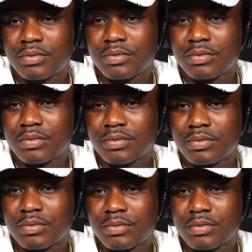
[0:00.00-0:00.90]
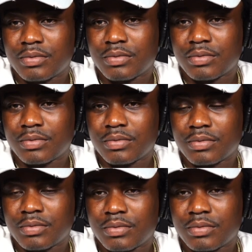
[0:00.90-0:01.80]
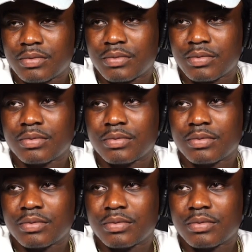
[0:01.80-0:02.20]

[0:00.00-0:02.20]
Nobody speaks.